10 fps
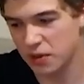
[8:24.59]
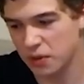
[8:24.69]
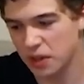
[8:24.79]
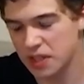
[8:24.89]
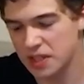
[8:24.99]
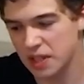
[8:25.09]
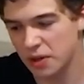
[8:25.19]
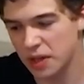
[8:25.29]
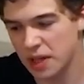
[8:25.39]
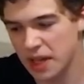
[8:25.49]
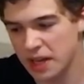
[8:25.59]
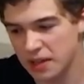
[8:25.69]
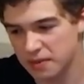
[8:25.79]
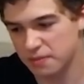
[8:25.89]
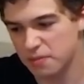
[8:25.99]
really slowly, like
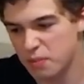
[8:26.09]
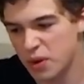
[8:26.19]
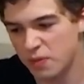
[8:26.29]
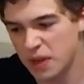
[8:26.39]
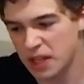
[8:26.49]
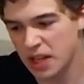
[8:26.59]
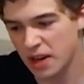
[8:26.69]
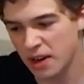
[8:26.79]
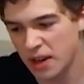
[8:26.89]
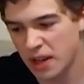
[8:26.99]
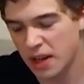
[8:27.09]
movement here,